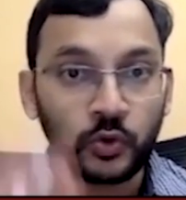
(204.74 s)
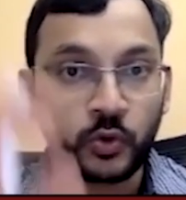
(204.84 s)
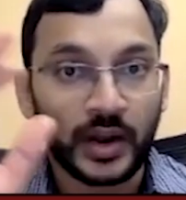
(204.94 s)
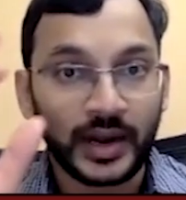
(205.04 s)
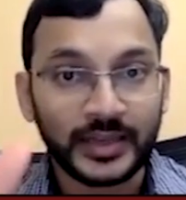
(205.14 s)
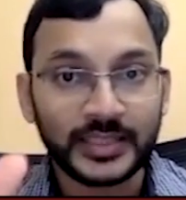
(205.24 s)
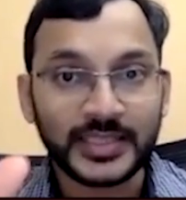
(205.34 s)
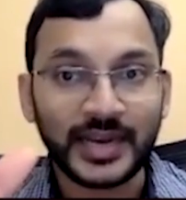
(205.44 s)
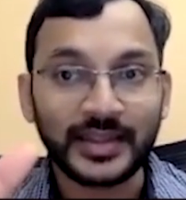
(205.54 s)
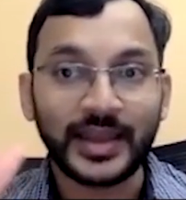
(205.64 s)
to
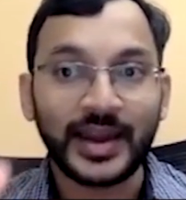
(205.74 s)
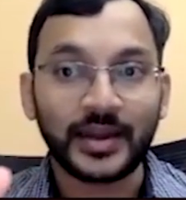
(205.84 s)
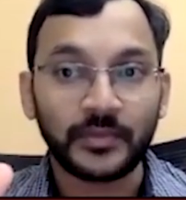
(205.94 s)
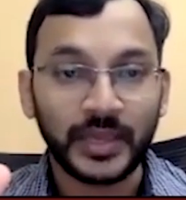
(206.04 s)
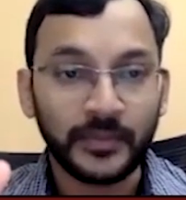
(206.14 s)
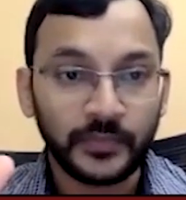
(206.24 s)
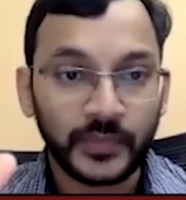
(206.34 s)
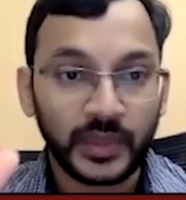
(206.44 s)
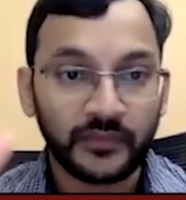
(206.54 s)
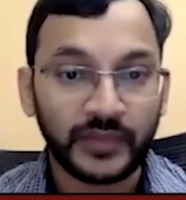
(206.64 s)
understand the anatomy,
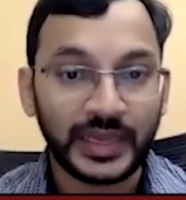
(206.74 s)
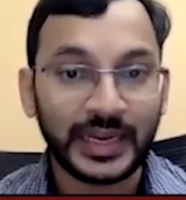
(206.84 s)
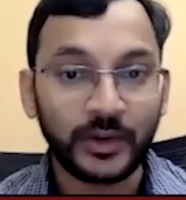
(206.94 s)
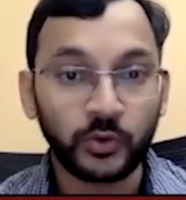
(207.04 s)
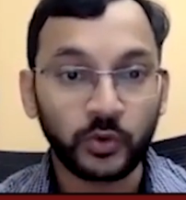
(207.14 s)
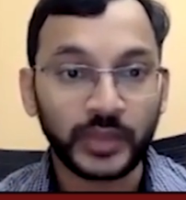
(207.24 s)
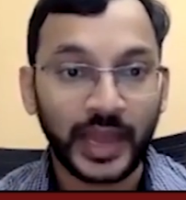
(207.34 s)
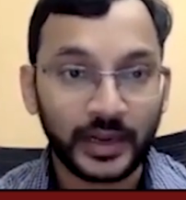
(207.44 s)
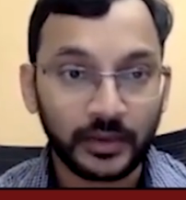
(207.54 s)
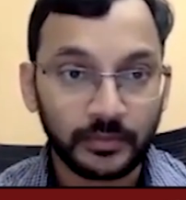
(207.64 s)
we need to know
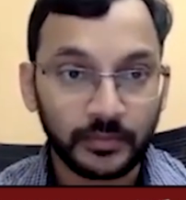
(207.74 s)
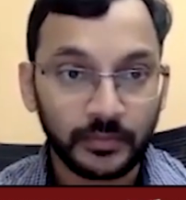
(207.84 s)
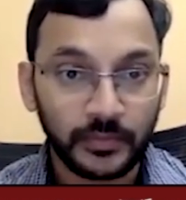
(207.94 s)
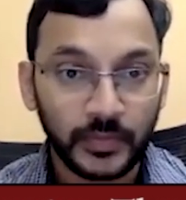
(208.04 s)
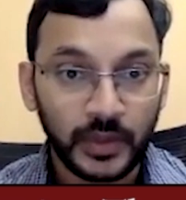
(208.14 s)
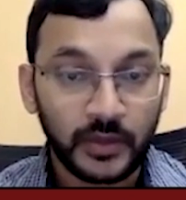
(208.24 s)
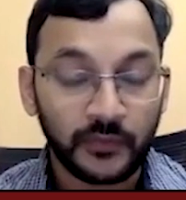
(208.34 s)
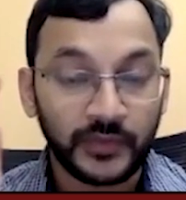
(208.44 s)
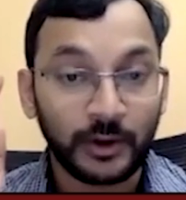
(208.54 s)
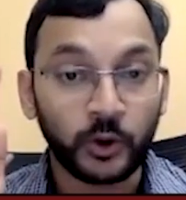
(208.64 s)
that
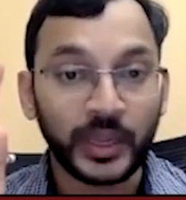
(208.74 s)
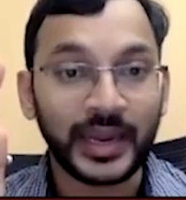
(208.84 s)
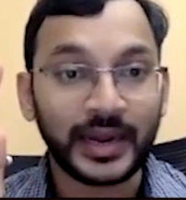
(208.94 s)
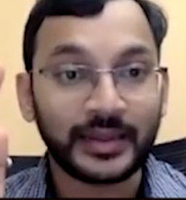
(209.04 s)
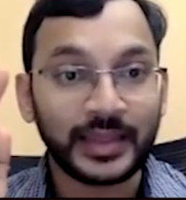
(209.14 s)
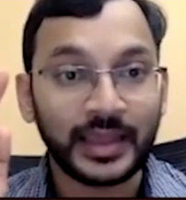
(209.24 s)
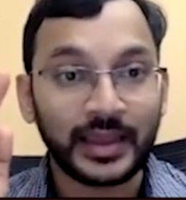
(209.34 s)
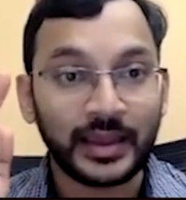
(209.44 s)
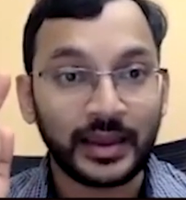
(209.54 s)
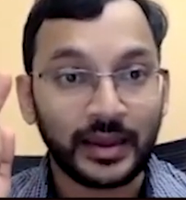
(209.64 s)
we are looking at the
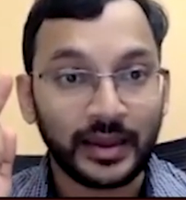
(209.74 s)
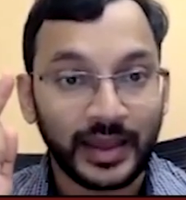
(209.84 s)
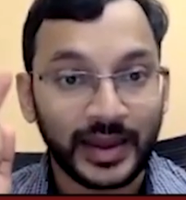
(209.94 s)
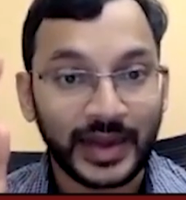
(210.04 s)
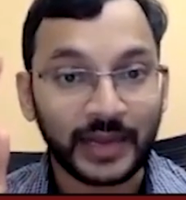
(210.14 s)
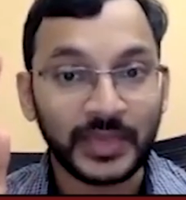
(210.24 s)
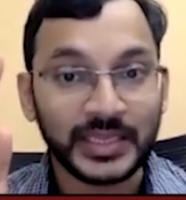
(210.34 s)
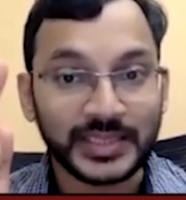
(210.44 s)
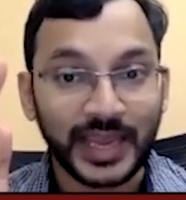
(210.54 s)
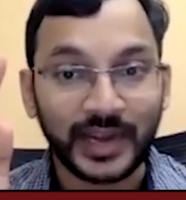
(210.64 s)
anatomy
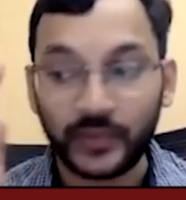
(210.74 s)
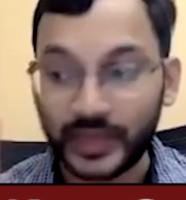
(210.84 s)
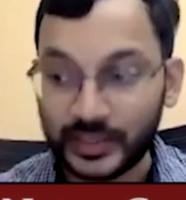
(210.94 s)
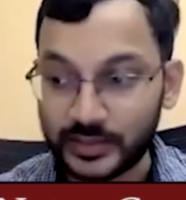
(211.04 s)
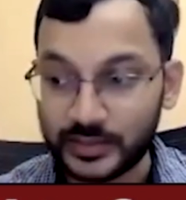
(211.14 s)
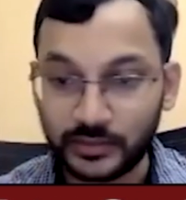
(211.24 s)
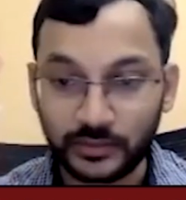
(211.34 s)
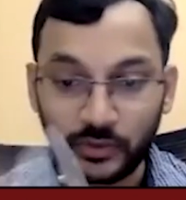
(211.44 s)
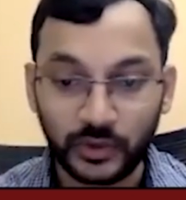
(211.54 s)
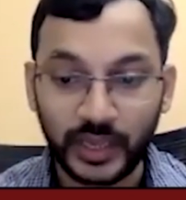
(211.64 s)
sideways.
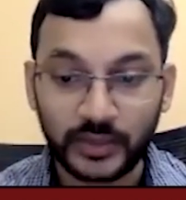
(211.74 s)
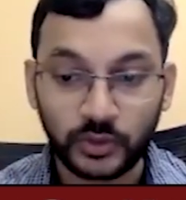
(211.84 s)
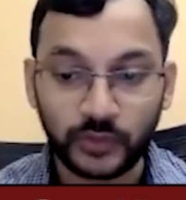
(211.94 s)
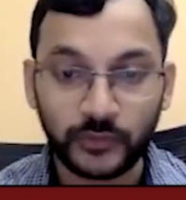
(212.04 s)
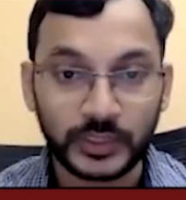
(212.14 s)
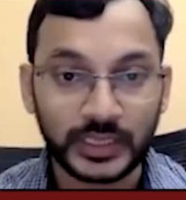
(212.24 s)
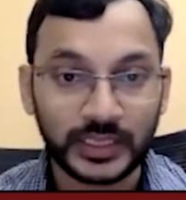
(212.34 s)
Okay, so if you see